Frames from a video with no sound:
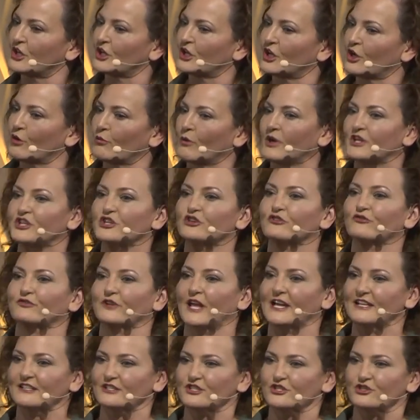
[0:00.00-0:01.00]
when your
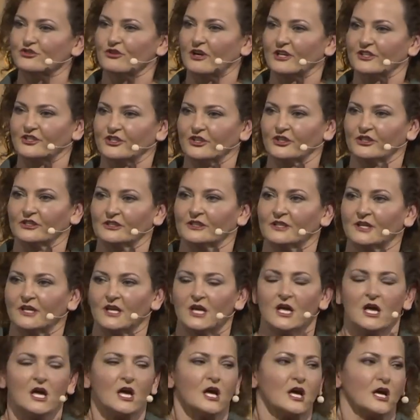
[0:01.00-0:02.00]
flight instructor
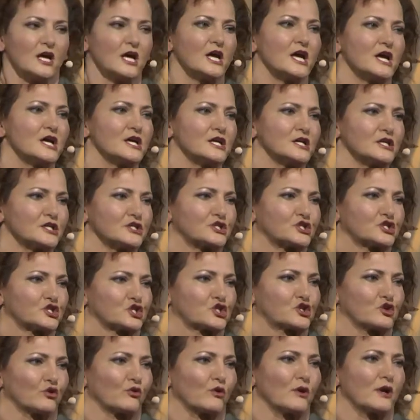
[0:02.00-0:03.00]
is
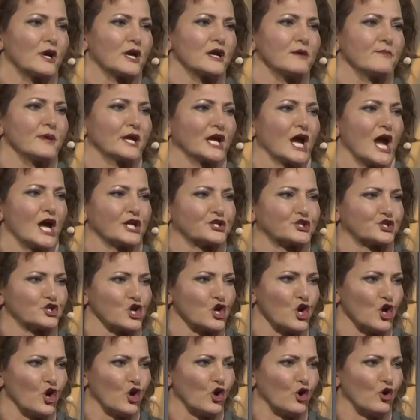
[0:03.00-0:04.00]
screaming at
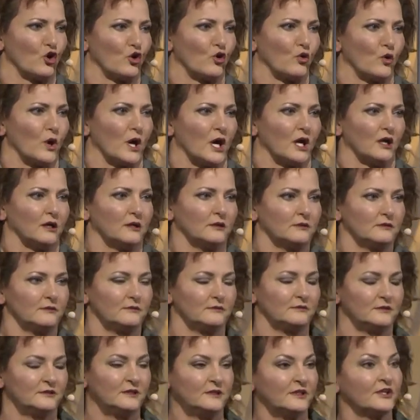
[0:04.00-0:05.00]

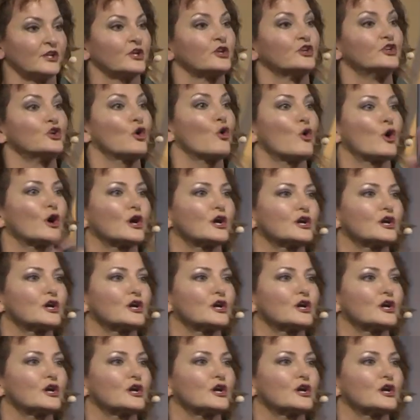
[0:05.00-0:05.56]
you? You're